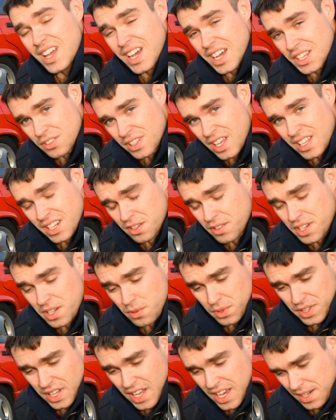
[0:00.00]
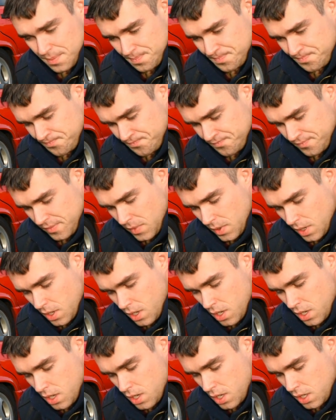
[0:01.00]
I do not agree with that.
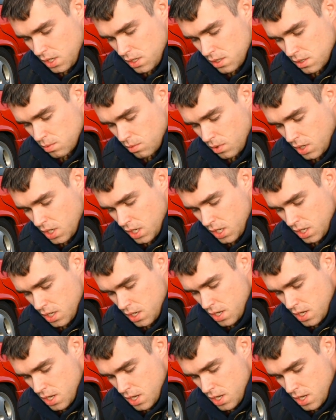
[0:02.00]
Uh, here's why.